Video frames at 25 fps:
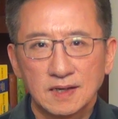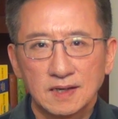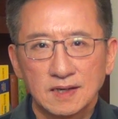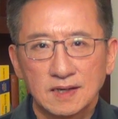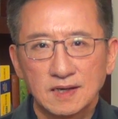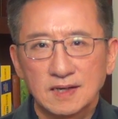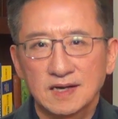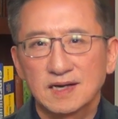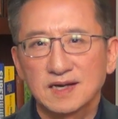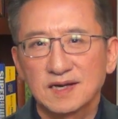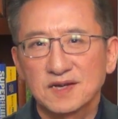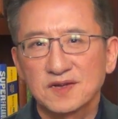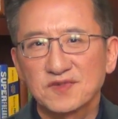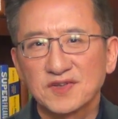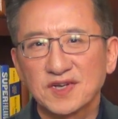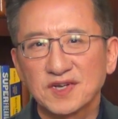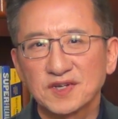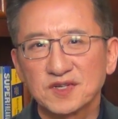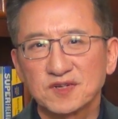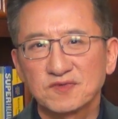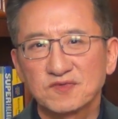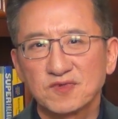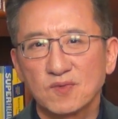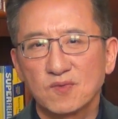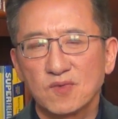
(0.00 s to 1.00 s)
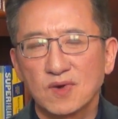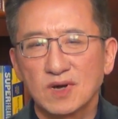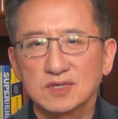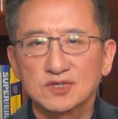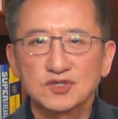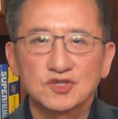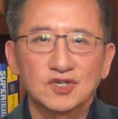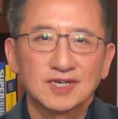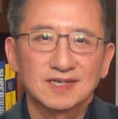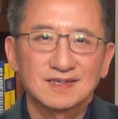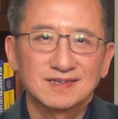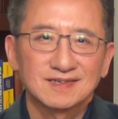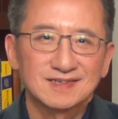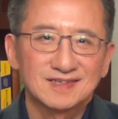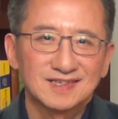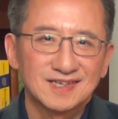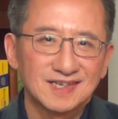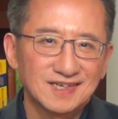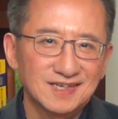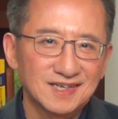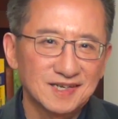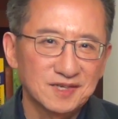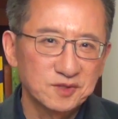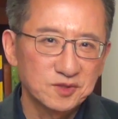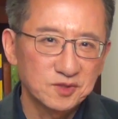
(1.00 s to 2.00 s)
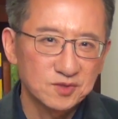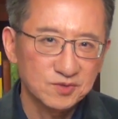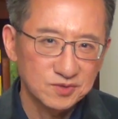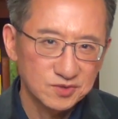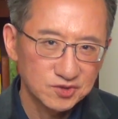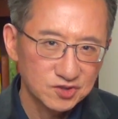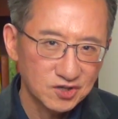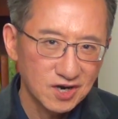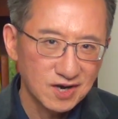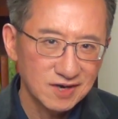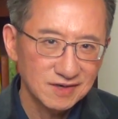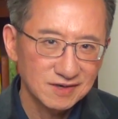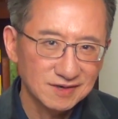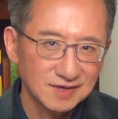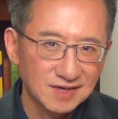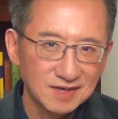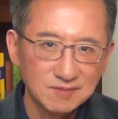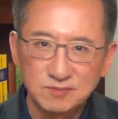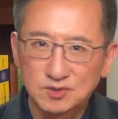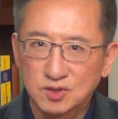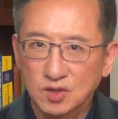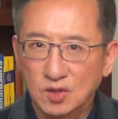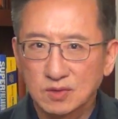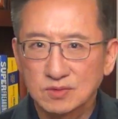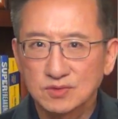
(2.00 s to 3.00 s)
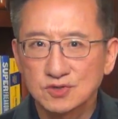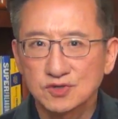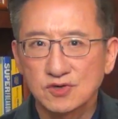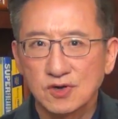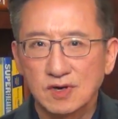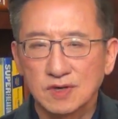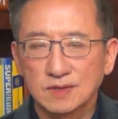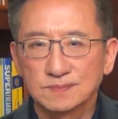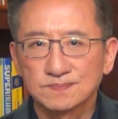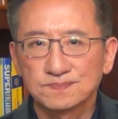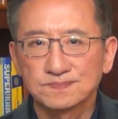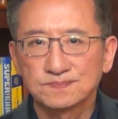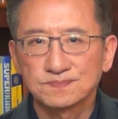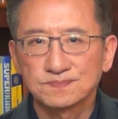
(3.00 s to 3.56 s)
Hi, thank you for watching Digging to China. I'm Dong Xiong.